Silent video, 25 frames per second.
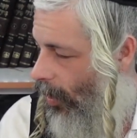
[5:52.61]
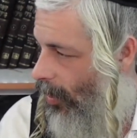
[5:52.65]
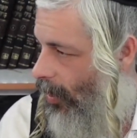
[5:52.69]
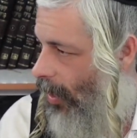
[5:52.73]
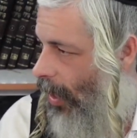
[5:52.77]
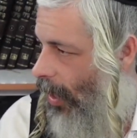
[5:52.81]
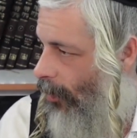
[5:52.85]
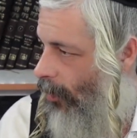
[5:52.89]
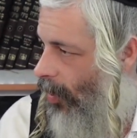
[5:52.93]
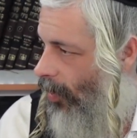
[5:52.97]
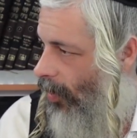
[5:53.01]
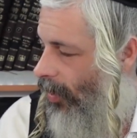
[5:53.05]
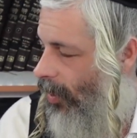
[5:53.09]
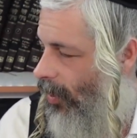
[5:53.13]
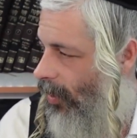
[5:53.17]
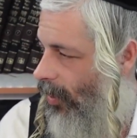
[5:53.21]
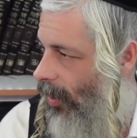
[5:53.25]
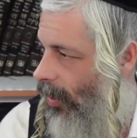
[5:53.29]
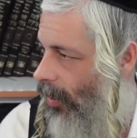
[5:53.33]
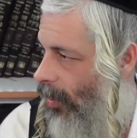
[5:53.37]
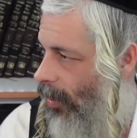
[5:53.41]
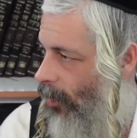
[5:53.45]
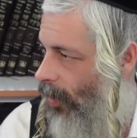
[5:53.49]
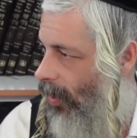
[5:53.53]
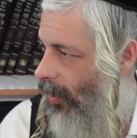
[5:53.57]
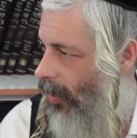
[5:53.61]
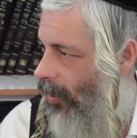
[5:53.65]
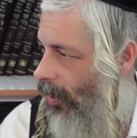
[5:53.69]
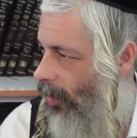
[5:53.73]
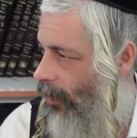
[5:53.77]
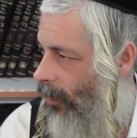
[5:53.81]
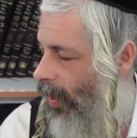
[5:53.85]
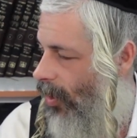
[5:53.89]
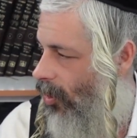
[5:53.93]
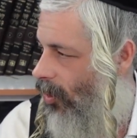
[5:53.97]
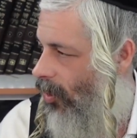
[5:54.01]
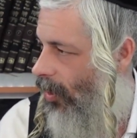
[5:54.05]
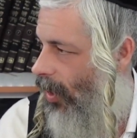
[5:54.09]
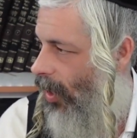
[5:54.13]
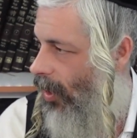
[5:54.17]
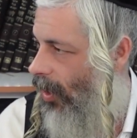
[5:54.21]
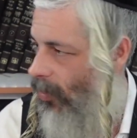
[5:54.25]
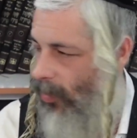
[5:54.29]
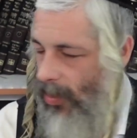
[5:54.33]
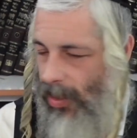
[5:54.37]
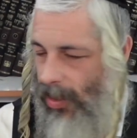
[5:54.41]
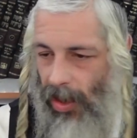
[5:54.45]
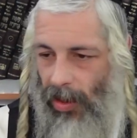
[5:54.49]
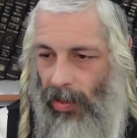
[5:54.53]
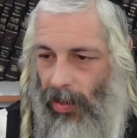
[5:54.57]
came on the scene, the Pasuk mentioned that he
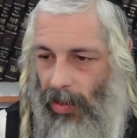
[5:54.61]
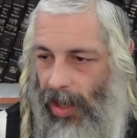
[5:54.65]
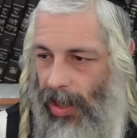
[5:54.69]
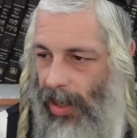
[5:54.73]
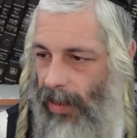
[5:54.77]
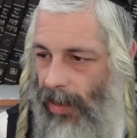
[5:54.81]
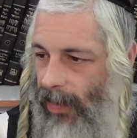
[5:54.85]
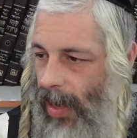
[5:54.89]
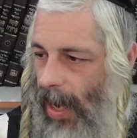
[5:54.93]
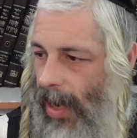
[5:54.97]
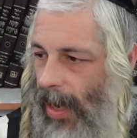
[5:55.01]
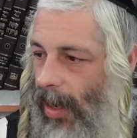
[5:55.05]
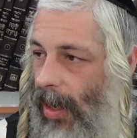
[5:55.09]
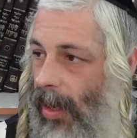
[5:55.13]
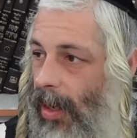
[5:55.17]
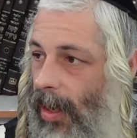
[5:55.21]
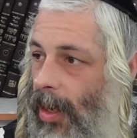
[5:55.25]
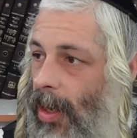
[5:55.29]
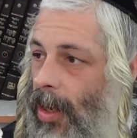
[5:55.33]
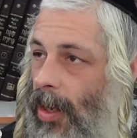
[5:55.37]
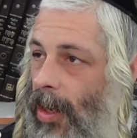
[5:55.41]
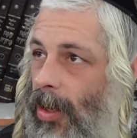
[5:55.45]
was already Havaya.